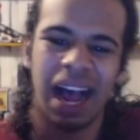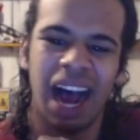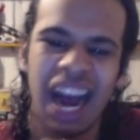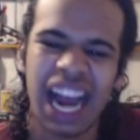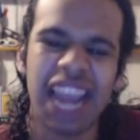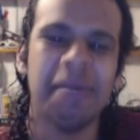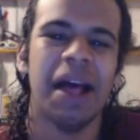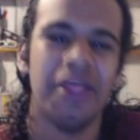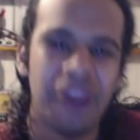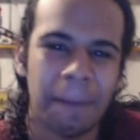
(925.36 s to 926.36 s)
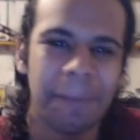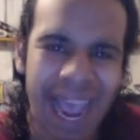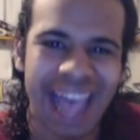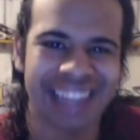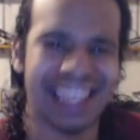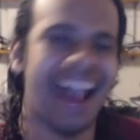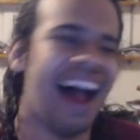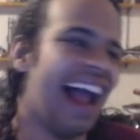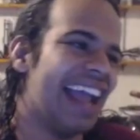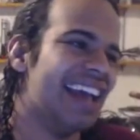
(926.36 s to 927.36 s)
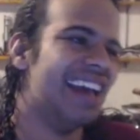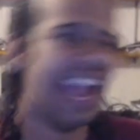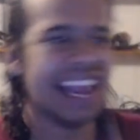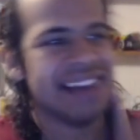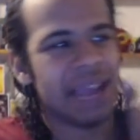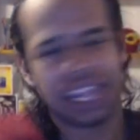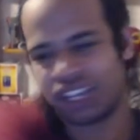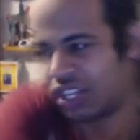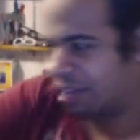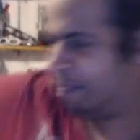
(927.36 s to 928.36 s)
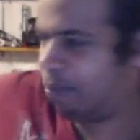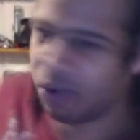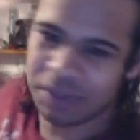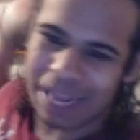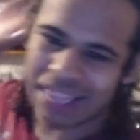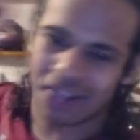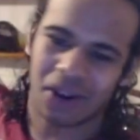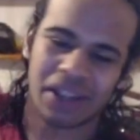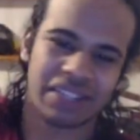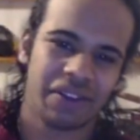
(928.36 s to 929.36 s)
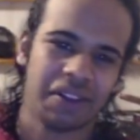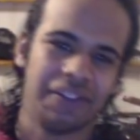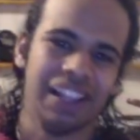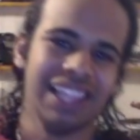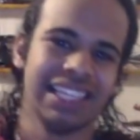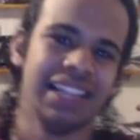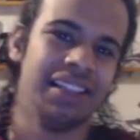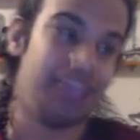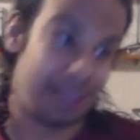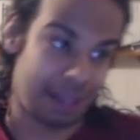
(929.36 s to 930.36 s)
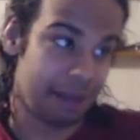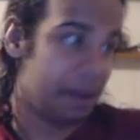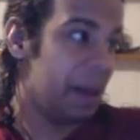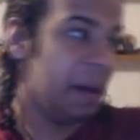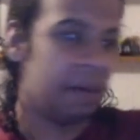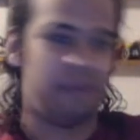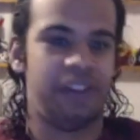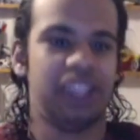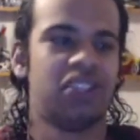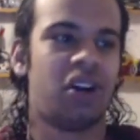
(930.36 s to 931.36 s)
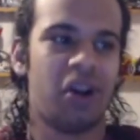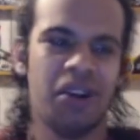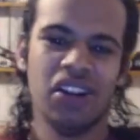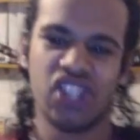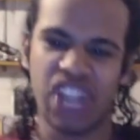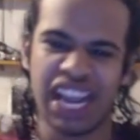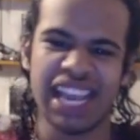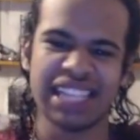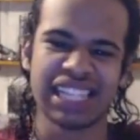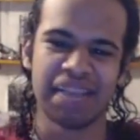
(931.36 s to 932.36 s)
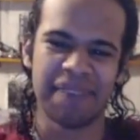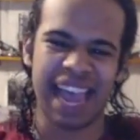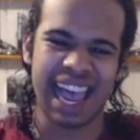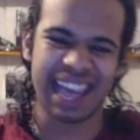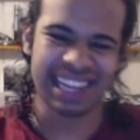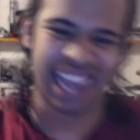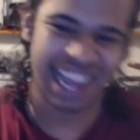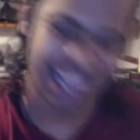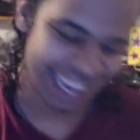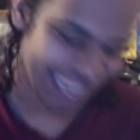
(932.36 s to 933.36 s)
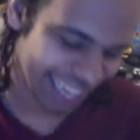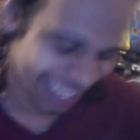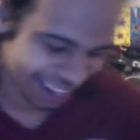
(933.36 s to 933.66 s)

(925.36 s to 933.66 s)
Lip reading: I'm the bad guy." And she pulls back the curtains of all the villains, and the villains all go, "She's the bad guy."